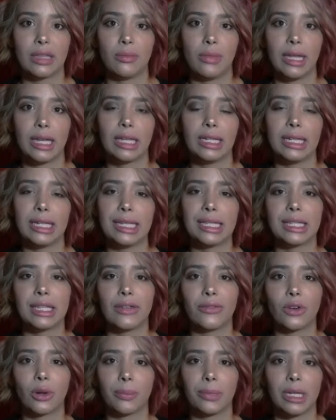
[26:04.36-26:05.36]
make it easy
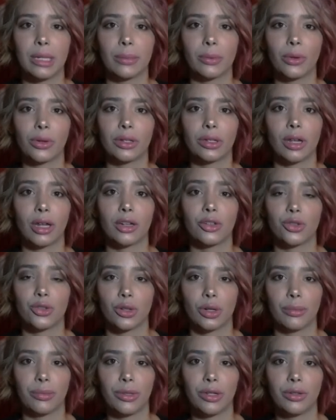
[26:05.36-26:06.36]
for people to
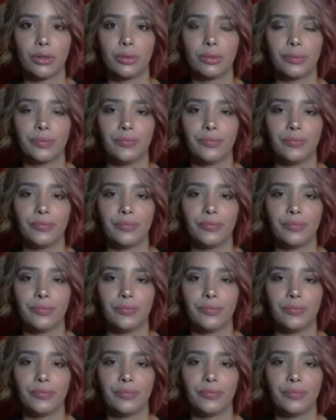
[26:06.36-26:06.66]
contribute.